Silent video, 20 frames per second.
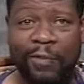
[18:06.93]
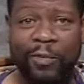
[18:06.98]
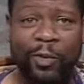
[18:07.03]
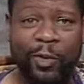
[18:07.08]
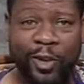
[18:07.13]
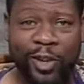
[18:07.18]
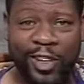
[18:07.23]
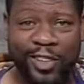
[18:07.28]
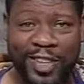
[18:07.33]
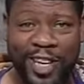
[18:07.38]
But we're
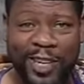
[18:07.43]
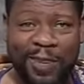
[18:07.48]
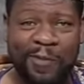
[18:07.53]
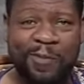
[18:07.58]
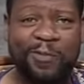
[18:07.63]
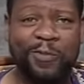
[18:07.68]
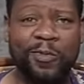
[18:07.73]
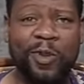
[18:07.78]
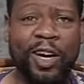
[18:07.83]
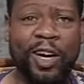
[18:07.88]
going to take
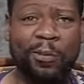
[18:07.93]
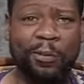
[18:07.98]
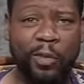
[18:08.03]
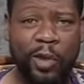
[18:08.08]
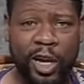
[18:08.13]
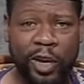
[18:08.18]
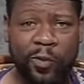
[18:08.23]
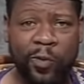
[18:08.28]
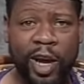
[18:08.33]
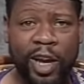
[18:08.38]
a
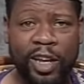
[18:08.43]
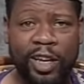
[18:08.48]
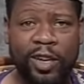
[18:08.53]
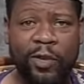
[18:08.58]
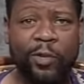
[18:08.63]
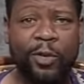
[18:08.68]
break right here.